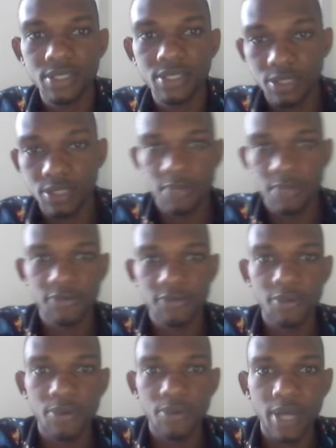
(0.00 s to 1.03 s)
or the same
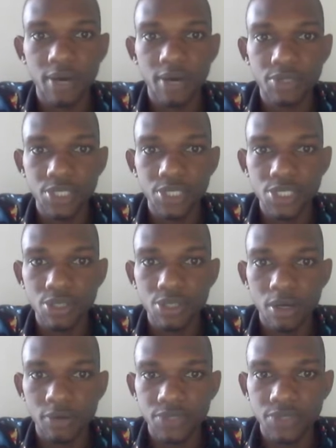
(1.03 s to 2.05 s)
formula on each of